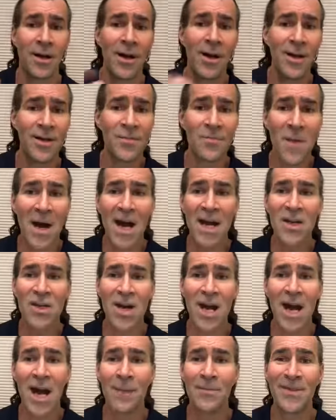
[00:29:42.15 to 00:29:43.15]
it is my
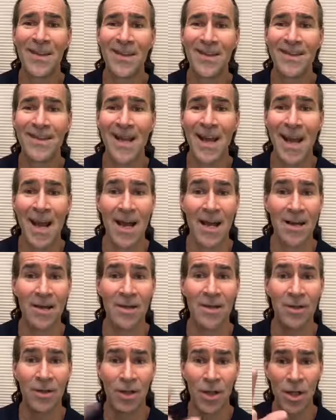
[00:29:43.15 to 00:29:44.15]
job to say
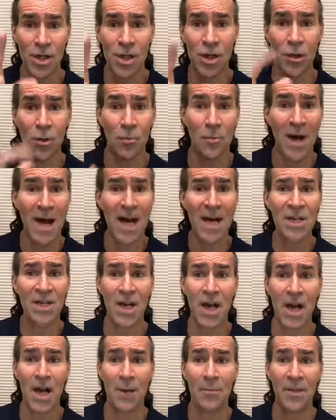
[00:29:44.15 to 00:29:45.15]
to
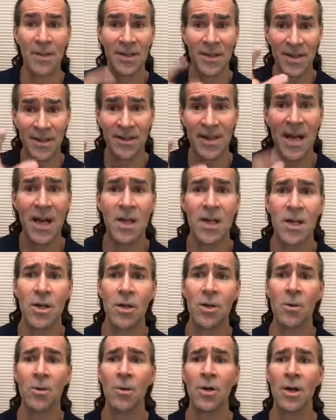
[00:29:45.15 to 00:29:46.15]

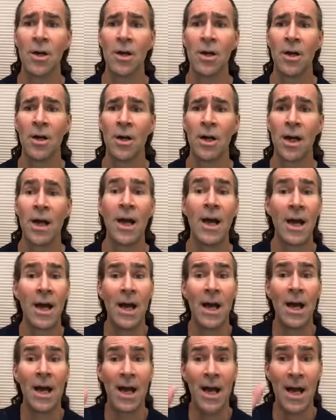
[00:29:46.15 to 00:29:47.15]
you,
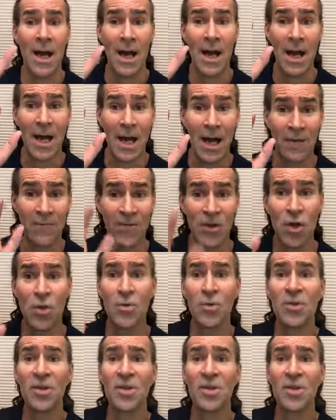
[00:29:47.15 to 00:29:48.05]
have you